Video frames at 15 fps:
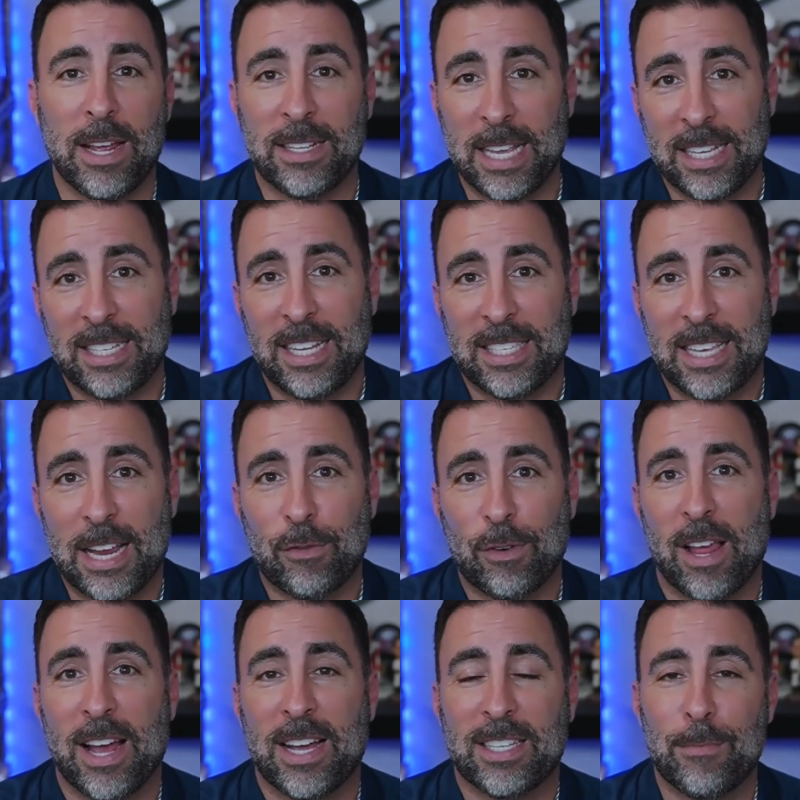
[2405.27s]
it takes
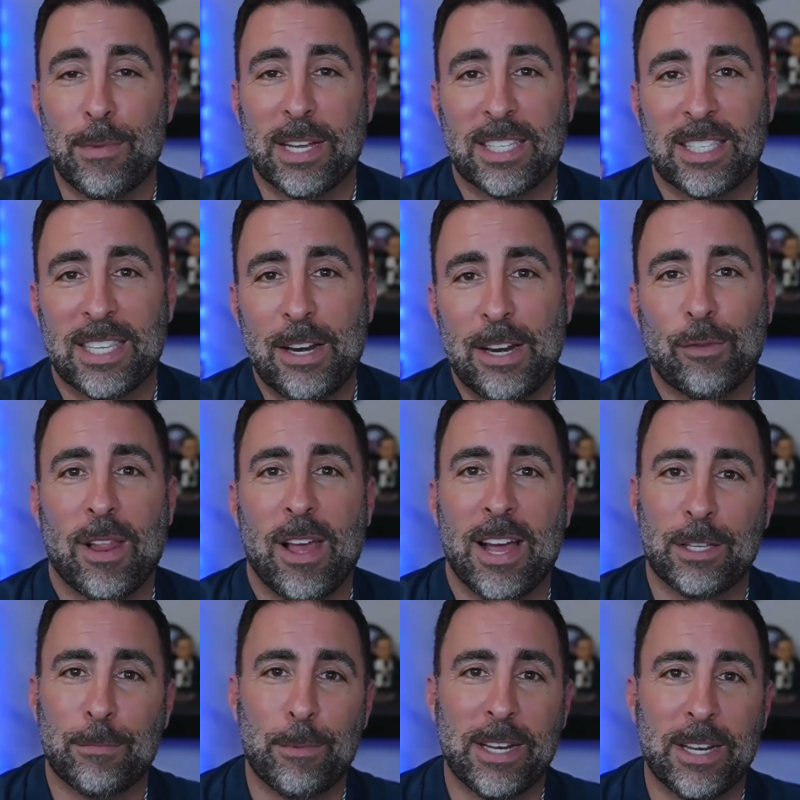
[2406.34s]
decentralized and makes it
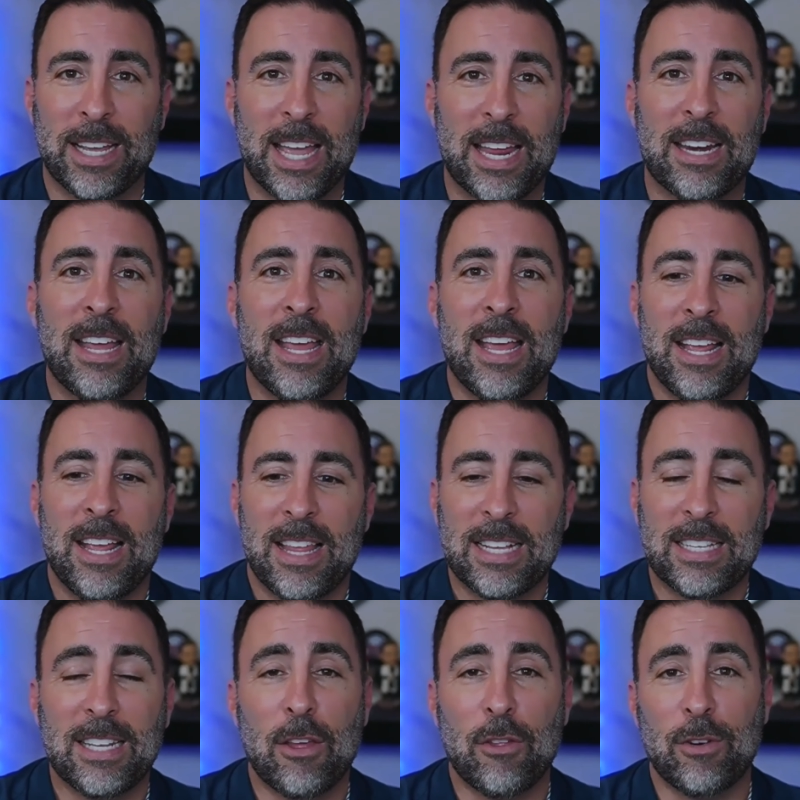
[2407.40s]
centralized, but again, yep. that's
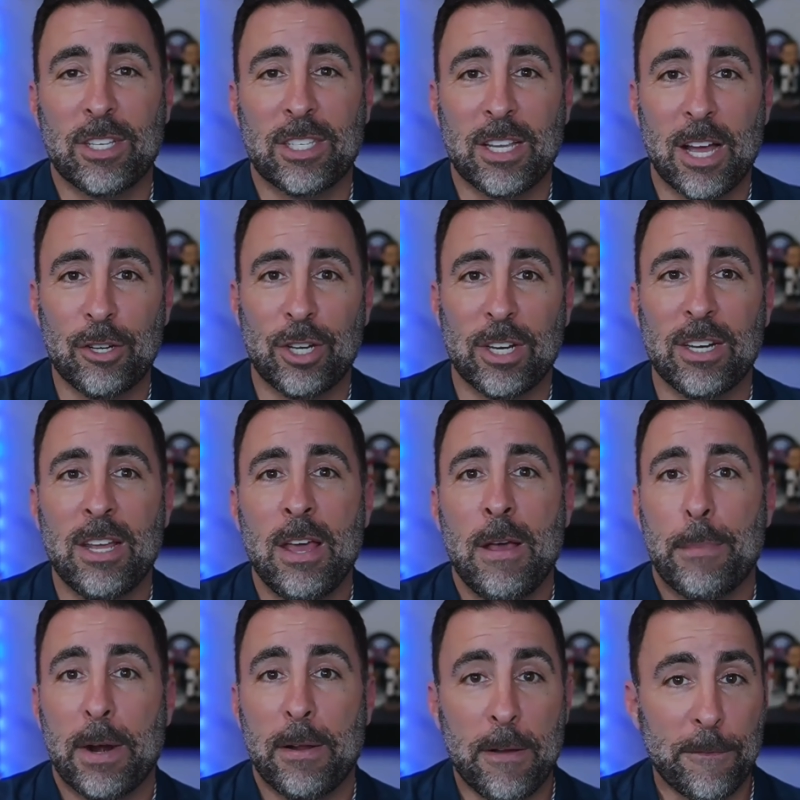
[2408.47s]
another discussion.
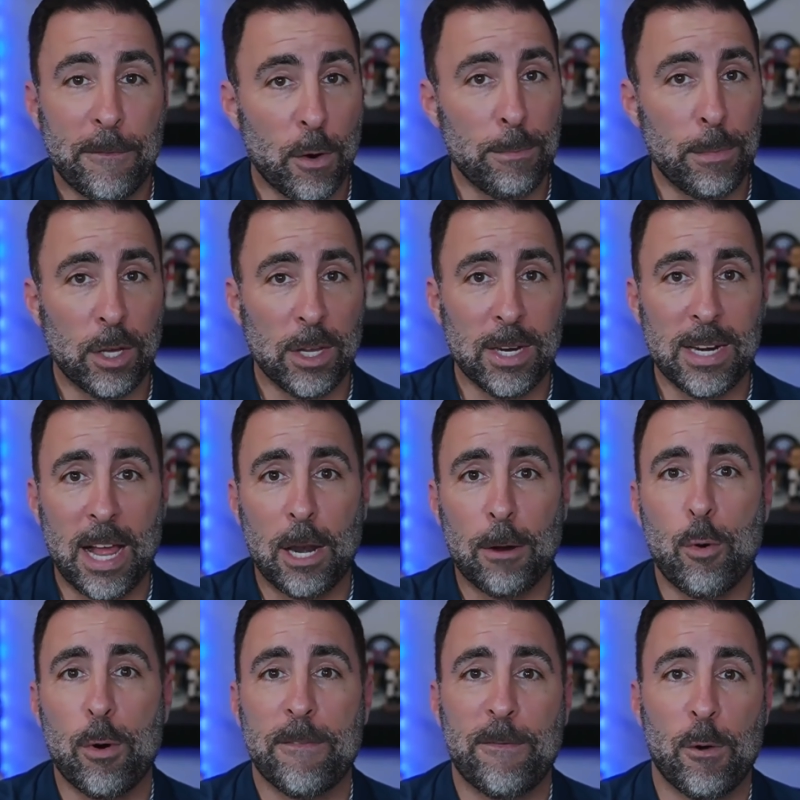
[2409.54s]
But for a million dollar
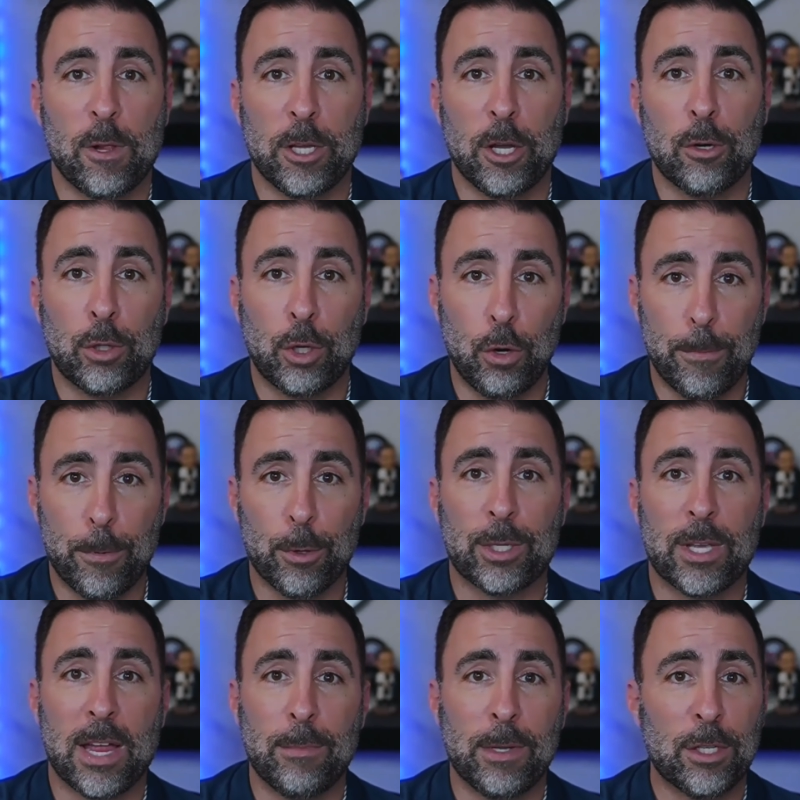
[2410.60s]
portfolio, two
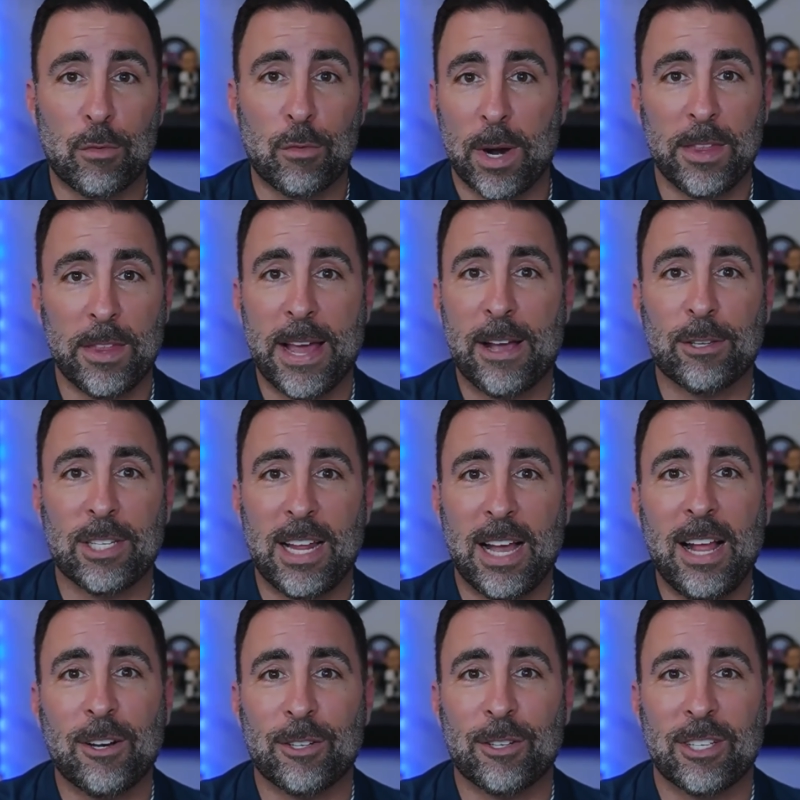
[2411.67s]
percent means twenty thousand
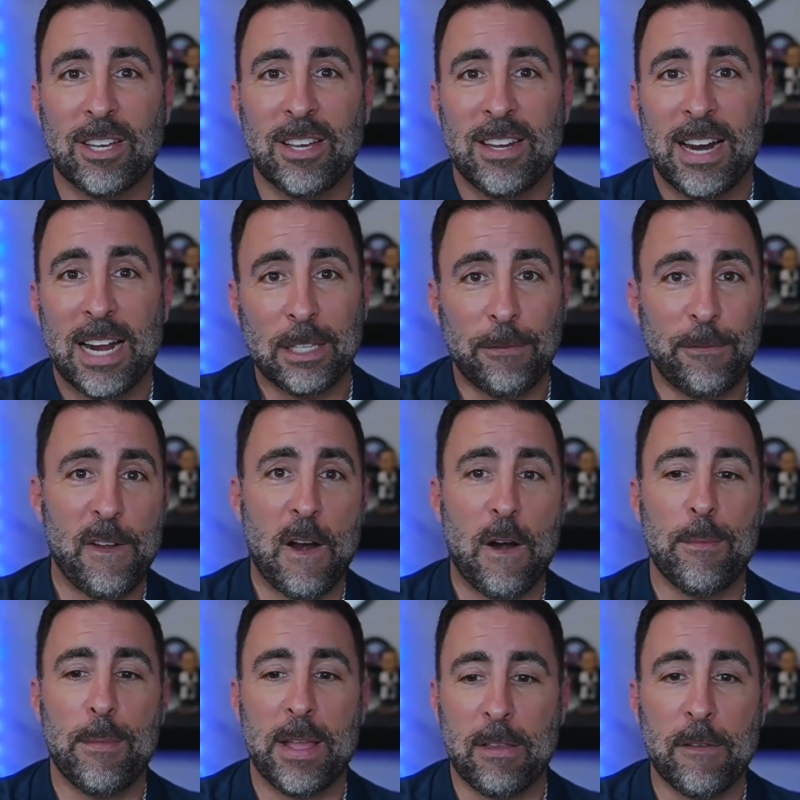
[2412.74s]
dollars. That's,
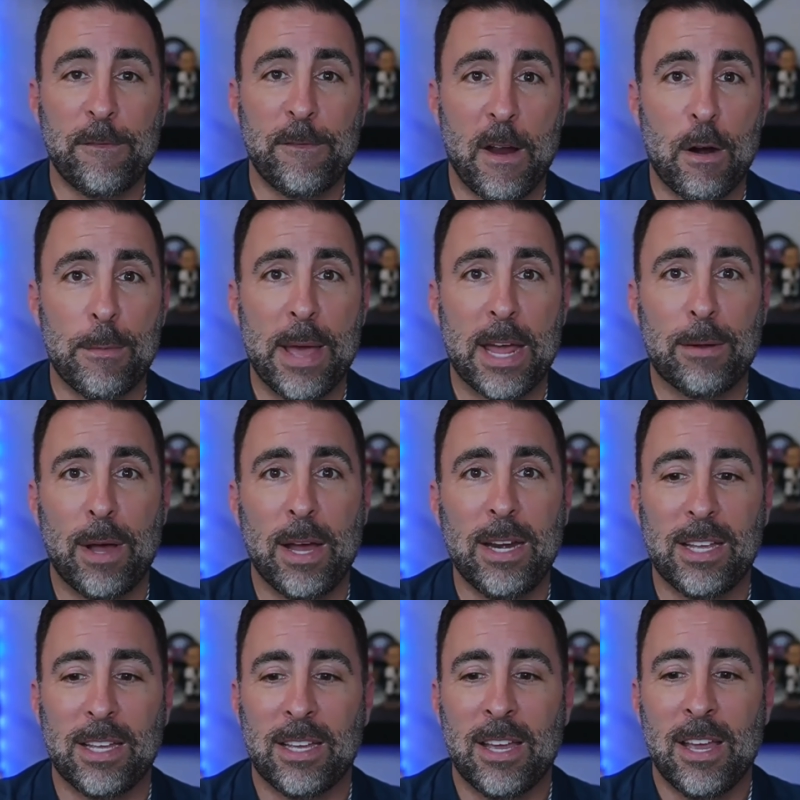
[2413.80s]
yeah. that's a fair amount of
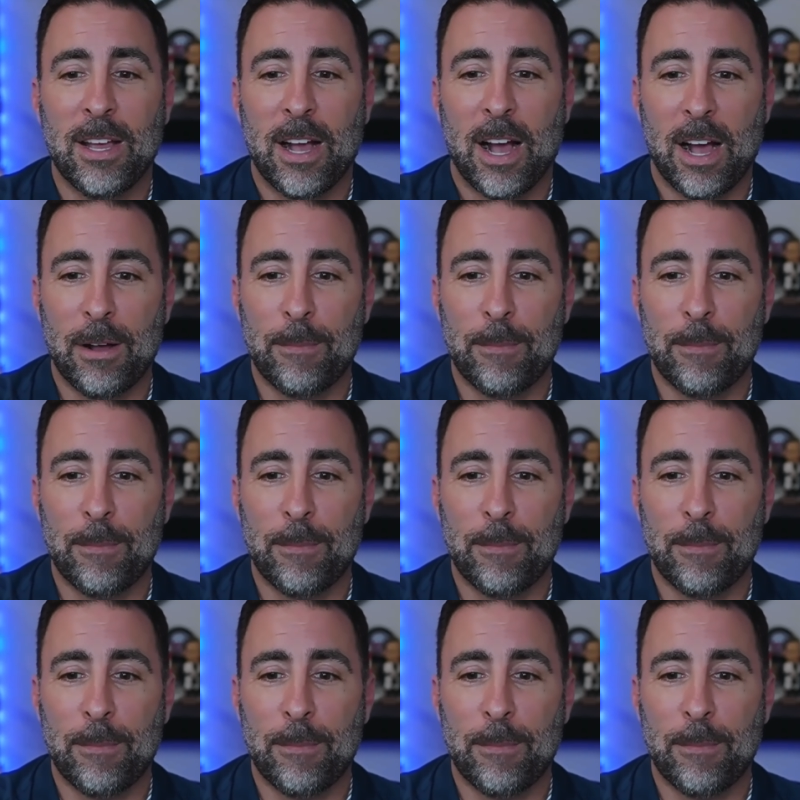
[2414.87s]
money. It um,